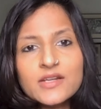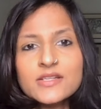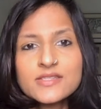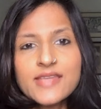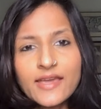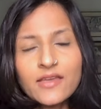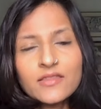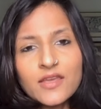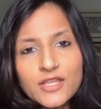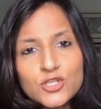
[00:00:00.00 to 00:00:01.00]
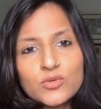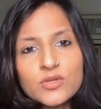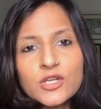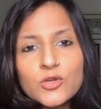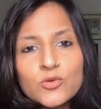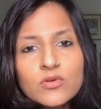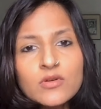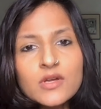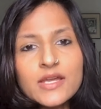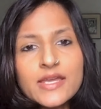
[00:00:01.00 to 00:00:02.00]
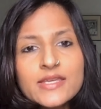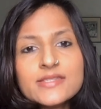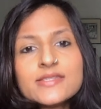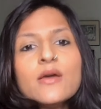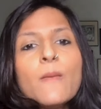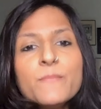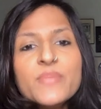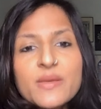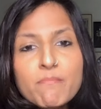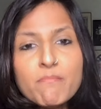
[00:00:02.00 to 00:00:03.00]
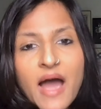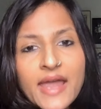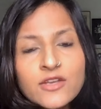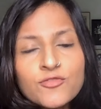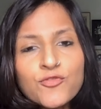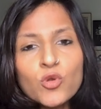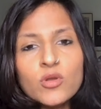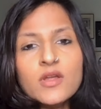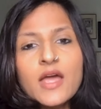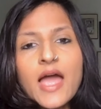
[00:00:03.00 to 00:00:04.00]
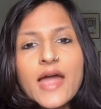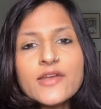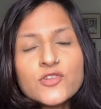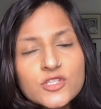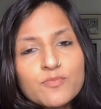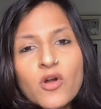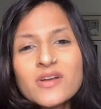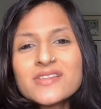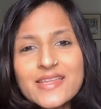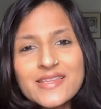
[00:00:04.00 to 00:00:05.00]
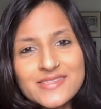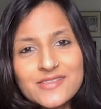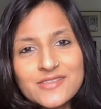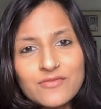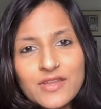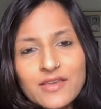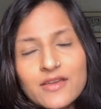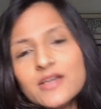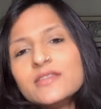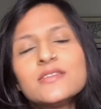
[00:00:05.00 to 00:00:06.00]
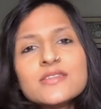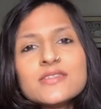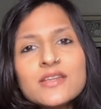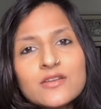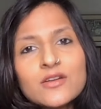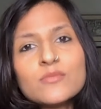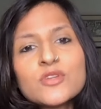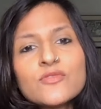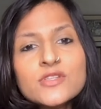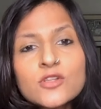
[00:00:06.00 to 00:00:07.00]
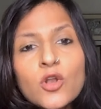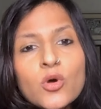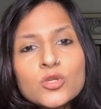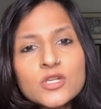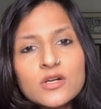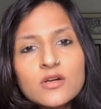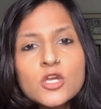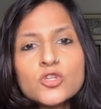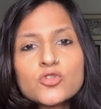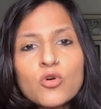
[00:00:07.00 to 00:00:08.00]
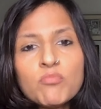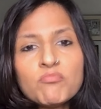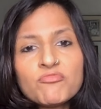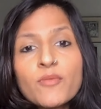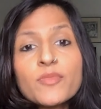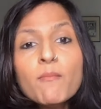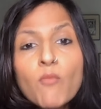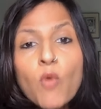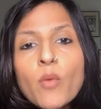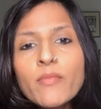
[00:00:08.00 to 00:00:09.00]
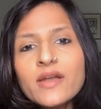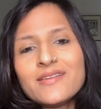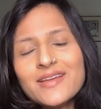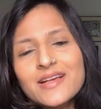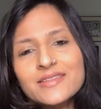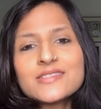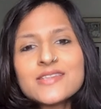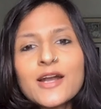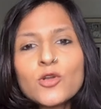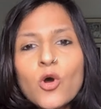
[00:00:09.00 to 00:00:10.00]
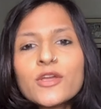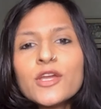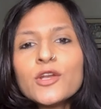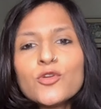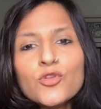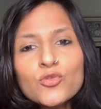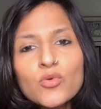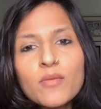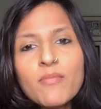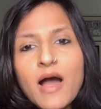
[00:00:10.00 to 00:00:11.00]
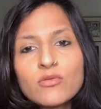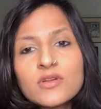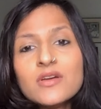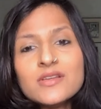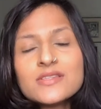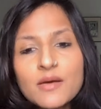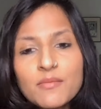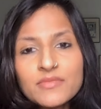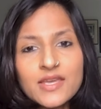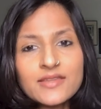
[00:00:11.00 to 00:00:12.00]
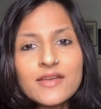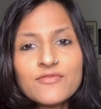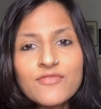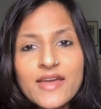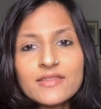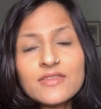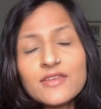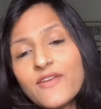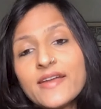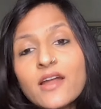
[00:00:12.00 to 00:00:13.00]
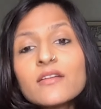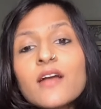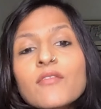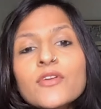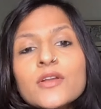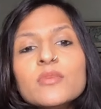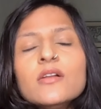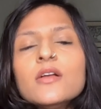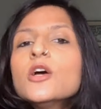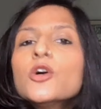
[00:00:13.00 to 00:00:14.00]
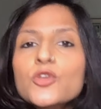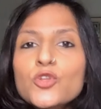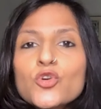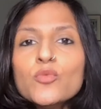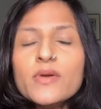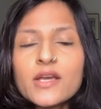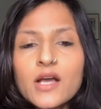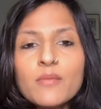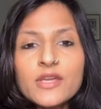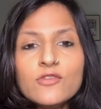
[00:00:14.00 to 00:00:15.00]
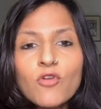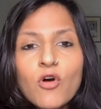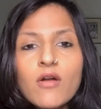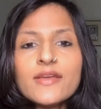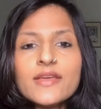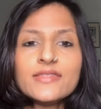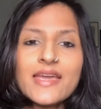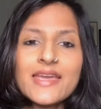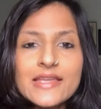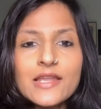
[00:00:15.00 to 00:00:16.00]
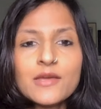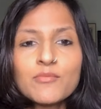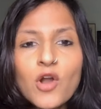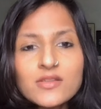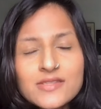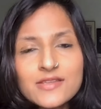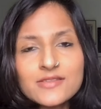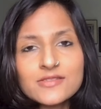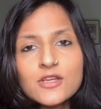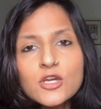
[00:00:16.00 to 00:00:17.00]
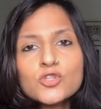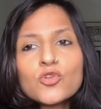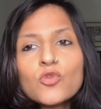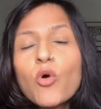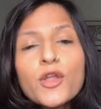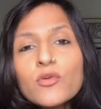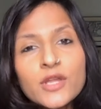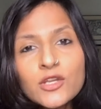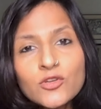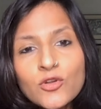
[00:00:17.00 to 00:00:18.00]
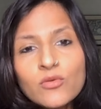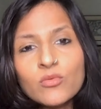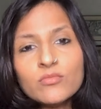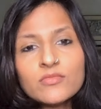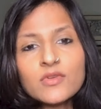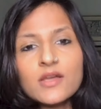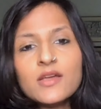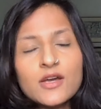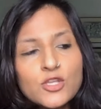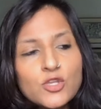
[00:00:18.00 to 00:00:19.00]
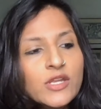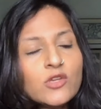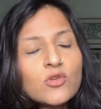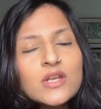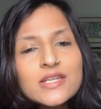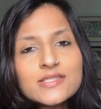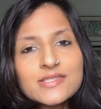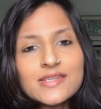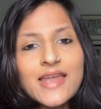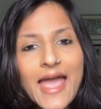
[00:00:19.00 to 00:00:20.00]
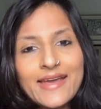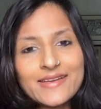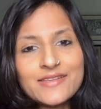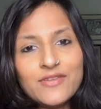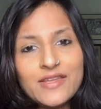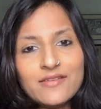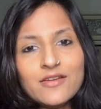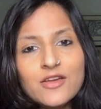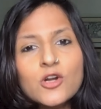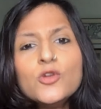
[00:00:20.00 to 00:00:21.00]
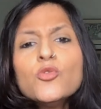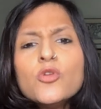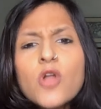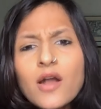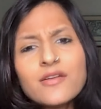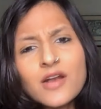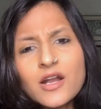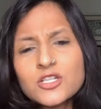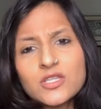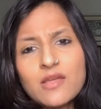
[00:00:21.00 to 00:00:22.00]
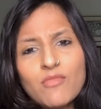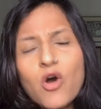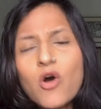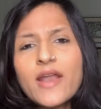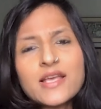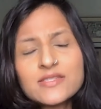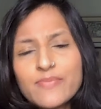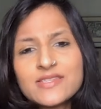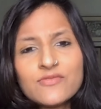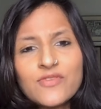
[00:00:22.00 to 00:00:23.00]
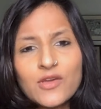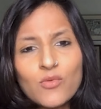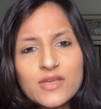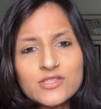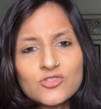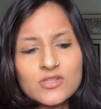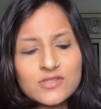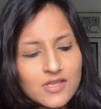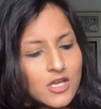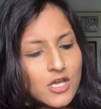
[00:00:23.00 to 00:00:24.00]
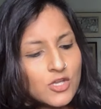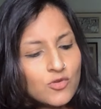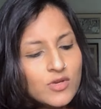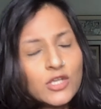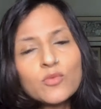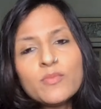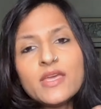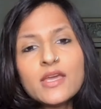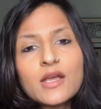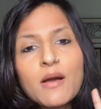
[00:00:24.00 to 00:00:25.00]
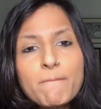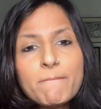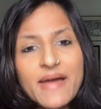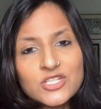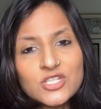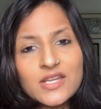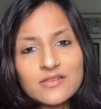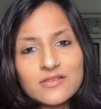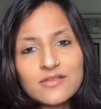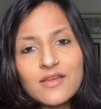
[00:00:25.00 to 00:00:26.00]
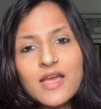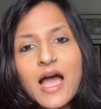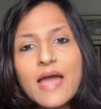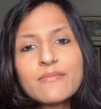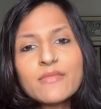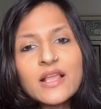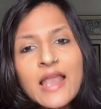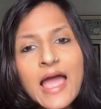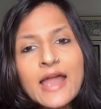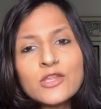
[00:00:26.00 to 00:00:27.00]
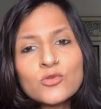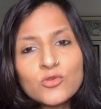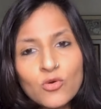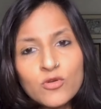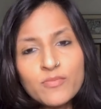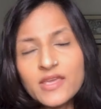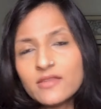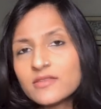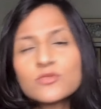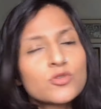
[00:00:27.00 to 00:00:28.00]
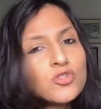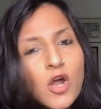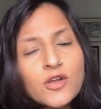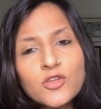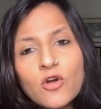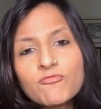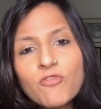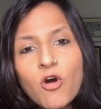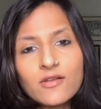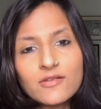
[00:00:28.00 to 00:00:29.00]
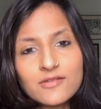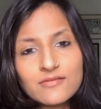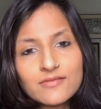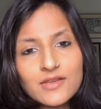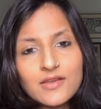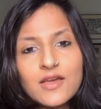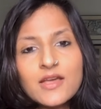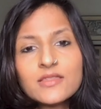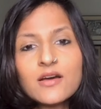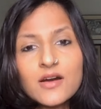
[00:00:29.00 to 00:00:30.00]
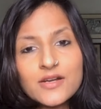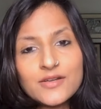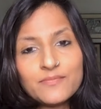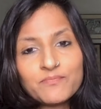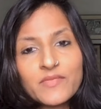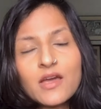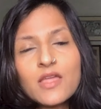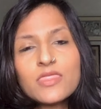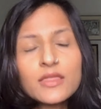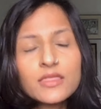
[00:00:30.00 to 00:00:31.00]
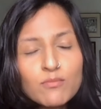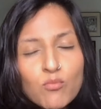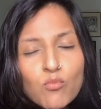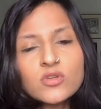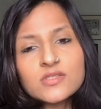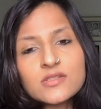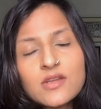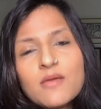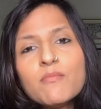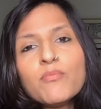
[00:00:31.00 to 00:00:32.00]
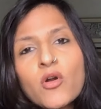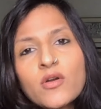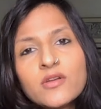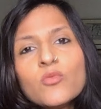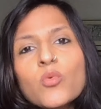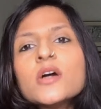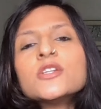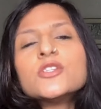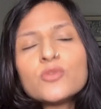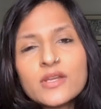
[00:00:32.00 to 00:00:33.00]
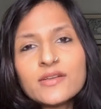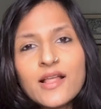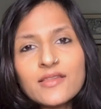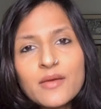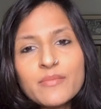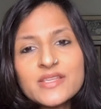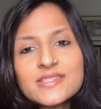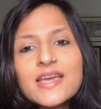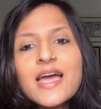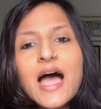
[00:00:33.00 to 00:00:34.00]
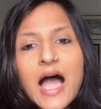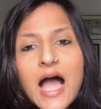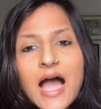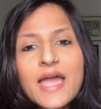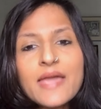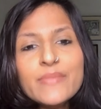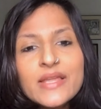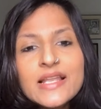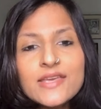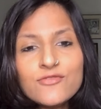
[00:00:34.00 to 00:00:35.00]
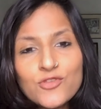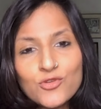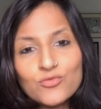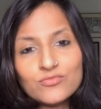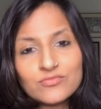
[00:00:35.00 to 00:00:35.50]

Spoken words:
Second thing that you can do is be mindful and respond sensitively. This is in terms of disclosure. So from the moment they start talking to you about something that they find uncomfortable, you become involved in their healing process. So what do you need to do? You need to listen actively. Do not rush them or ask specific questions. You need to be compassionate. I'm glad you told me this was not your fault. Third, the most important words you can tell them is, I believe you.